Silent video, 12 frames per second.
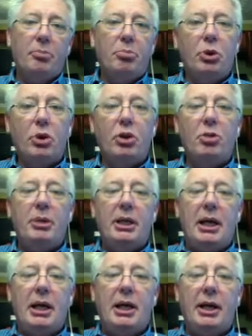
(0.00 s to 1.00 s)
blurred
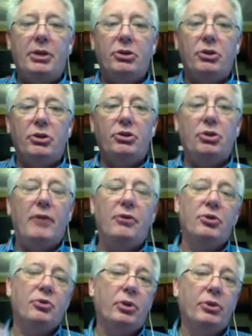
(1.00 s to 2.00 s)
behind so that you have
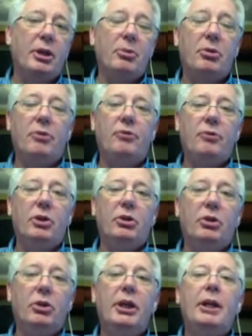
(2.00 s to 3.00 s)
this real depth of
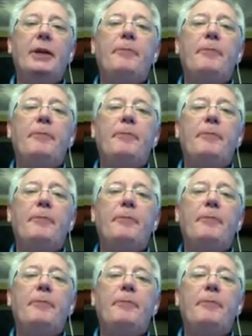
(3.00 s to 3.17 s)
field